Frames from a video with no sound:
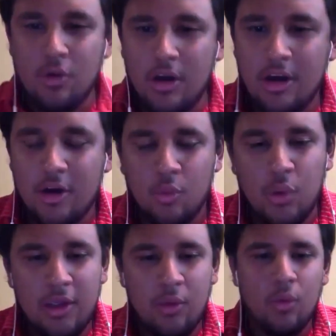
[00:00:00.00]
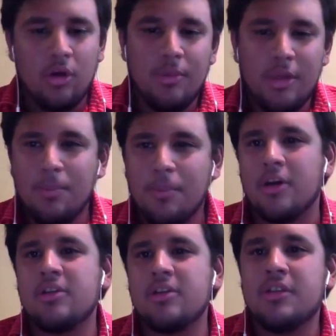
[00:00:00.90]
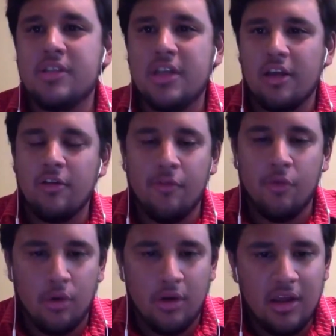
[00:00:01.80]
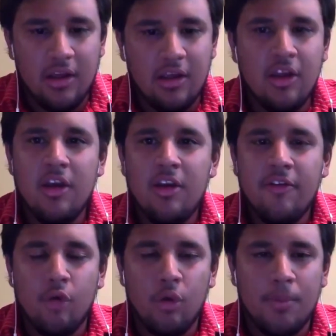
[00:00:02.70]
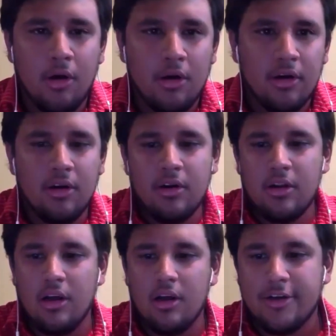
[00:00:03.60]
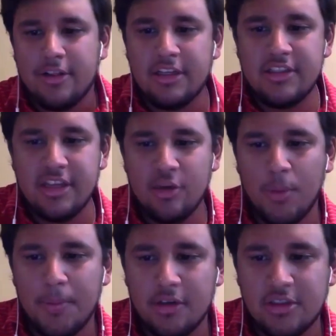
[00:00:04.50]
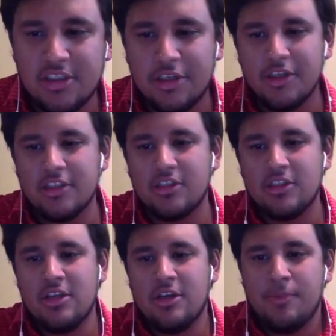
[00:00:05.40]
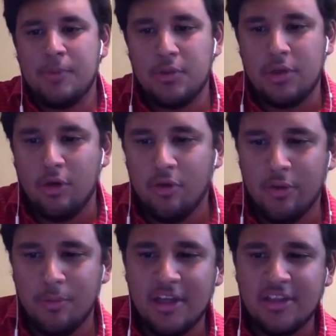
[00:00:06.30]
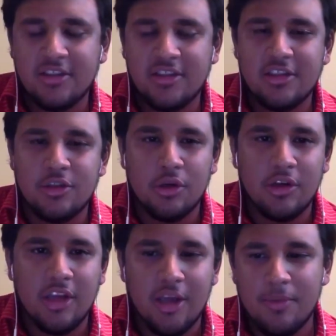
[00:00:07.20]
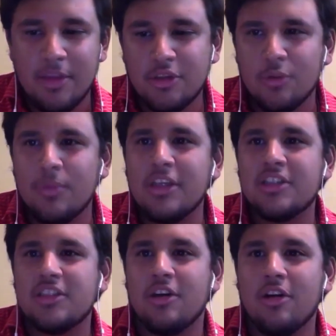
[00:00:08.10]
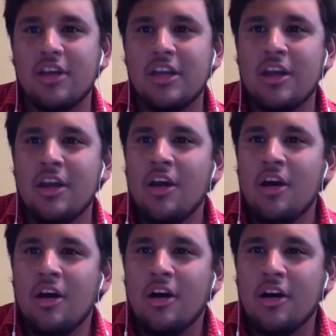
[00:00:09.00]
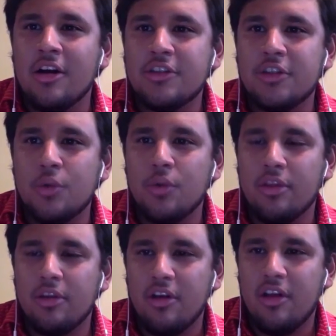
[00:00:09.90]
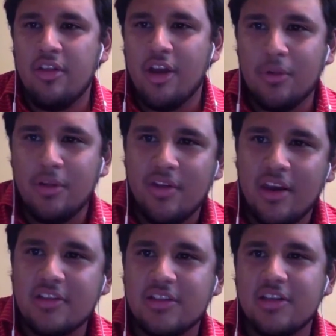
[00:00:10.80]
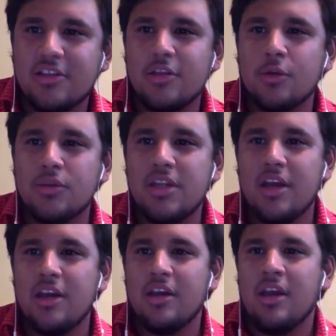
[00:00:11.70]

uh, we will be partnering together for a four-part uh, LinkedIn webinar series between Oilfield Basics and Drill Chem. This will be starting on June thirtieth. I believe that is a Tuesday